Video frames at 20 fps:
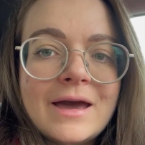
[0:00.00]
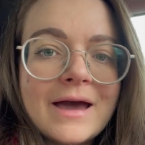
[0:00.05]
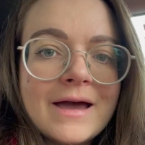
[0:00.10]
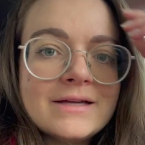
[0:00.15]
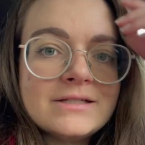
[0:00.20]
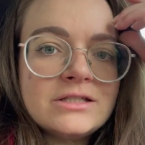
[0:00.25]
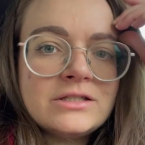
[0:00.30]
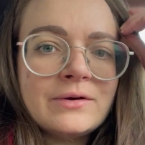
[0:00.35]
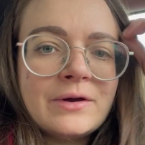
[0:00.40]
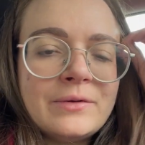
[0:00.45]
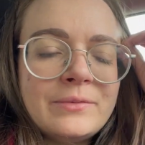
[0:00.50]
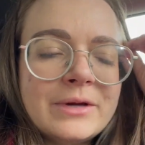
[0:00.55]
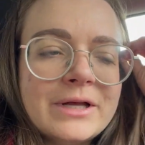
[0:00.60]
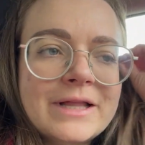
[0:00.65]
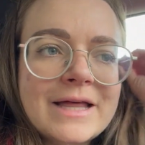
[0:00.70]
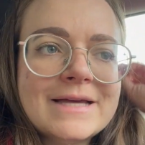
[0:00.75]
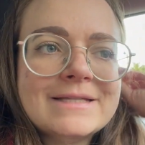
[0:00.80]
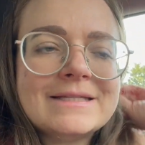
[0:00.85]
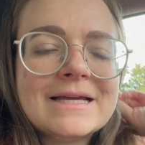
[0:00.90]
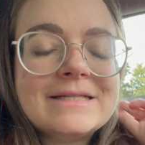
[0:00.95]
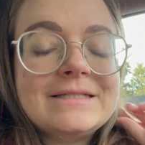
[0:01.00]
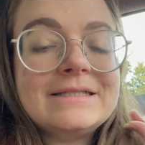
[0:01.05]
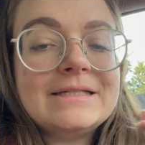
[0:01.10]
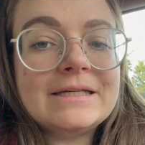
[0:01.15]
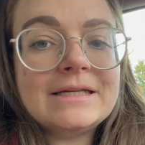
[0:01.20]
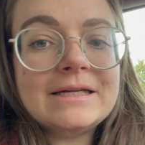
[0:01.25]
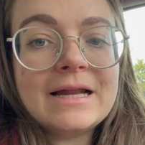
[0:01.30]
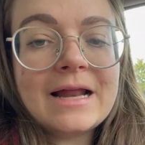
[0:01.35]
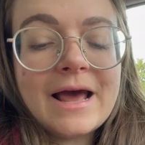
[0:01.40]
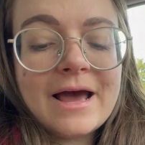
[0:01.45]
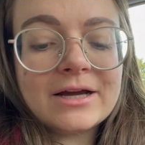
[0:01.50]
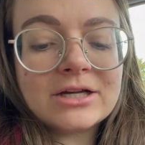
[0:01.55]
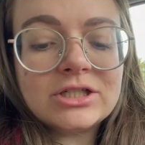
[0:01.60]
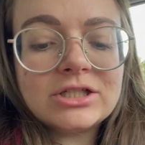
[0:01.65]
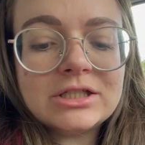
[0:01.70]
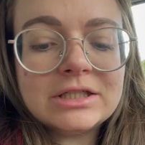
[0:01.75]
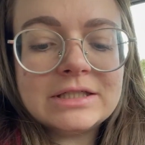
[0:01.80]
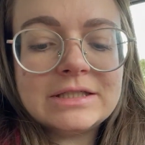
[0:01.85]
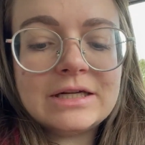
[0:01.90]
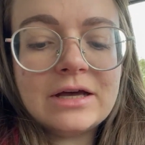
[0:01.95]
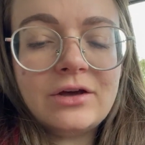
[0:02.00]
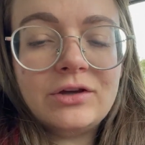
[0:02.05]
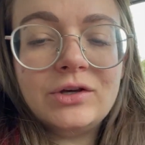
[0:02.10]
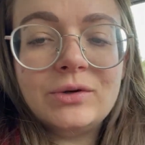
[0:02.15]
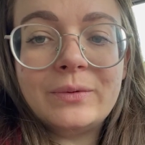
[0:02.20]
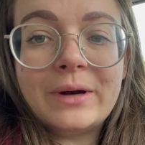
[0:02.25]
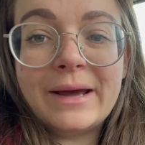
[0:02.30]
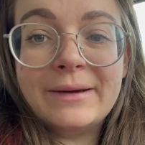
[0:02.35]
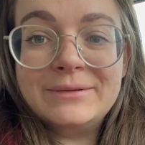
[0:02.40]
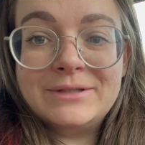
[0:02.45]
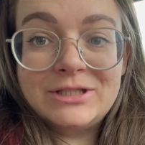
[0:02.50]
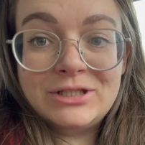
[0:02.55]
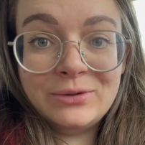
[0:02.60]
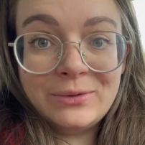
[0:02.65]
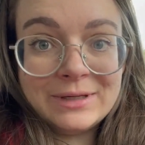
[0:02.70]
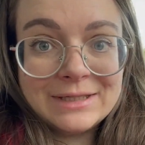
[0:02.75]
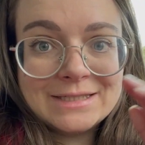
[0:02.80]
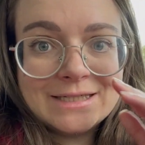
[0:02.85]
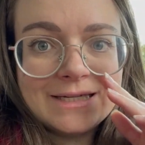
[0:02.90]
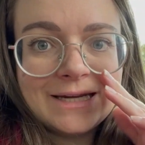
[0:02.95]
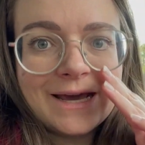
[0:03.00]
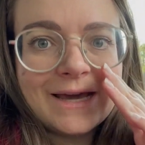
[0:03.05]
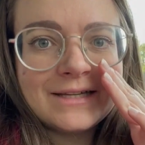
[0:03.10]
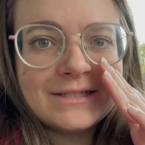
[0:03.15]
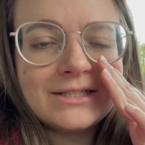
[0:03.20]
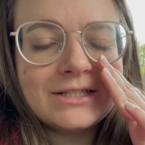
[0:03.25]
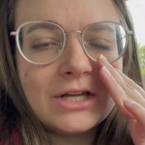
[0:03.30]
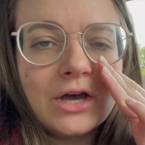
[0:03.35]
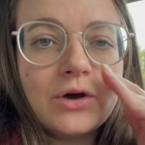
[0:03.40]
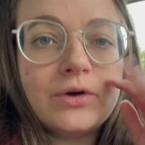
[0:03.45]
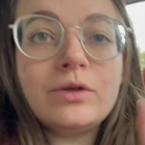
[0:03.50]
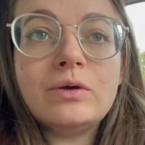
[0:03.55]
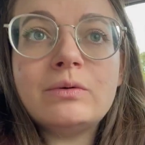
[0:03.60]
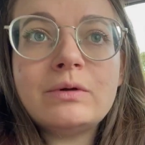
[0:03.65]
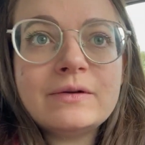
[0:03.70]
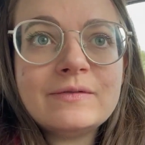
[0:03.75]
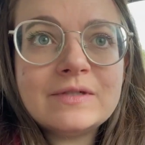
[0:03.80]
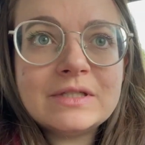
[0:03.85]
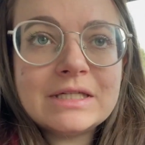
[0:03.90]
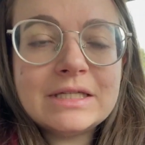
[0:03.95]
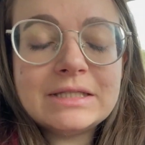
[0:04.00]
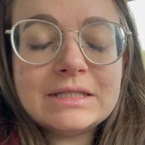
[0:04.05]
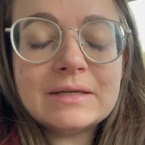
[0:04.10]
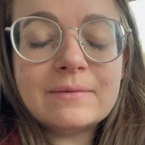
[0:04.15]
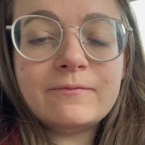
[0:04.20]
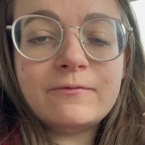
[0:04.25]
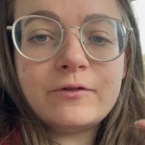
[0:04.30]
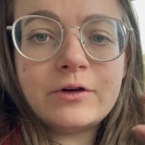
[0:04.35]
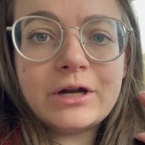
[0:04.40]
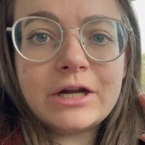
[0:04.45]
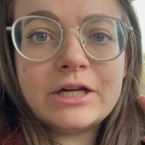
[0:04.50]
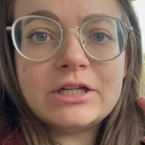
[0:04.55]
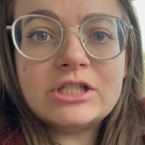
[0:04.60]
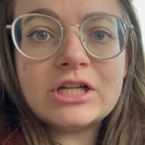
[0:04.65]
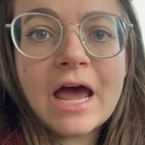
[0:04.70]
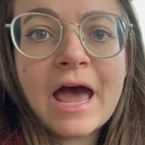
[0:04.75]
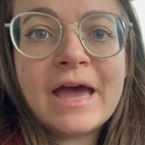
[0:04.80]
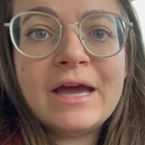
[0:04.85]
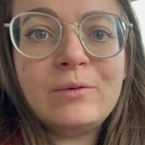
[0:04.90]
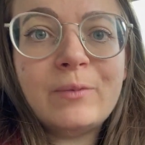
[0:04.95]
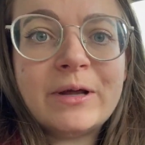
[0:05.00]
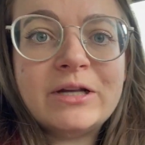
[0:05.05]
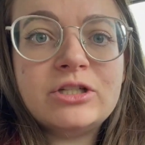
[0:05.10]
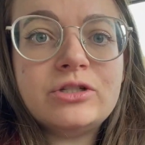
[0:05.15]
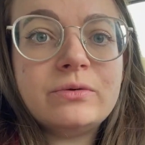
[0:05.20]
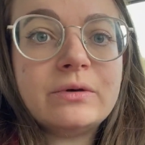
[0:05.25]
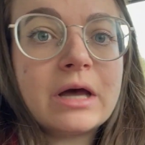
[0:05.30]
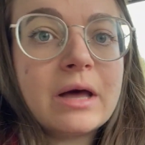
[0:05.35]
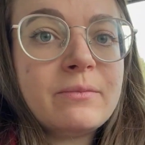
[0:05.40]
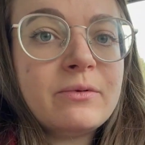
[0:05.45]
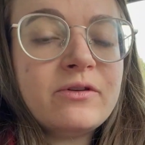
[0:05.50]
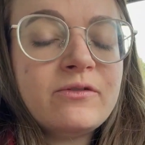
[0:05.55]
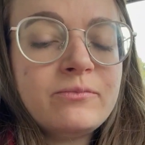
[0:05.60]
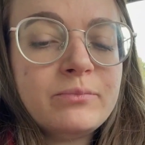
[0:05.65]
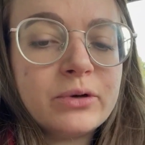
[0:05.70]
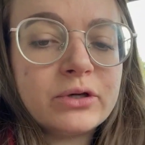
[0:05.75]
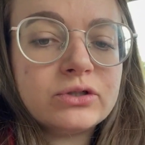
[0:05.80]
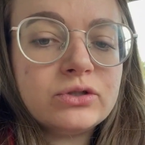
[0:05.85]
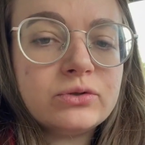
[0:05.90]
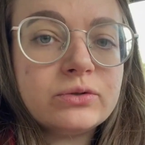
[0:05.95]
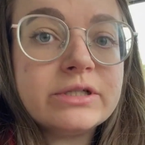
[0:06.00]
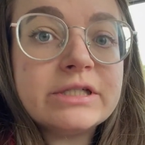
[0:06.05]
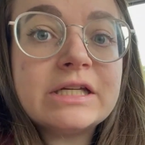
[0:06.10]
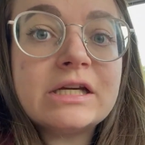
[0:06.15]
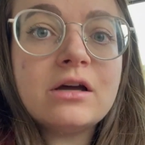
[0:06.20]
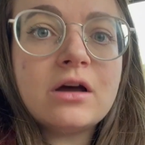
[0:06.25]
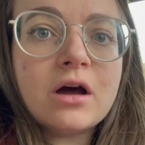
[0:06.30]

So I realized I didn't actually tell you what I was doing today. So you would have seen some footage. I went to a couple of bookstores in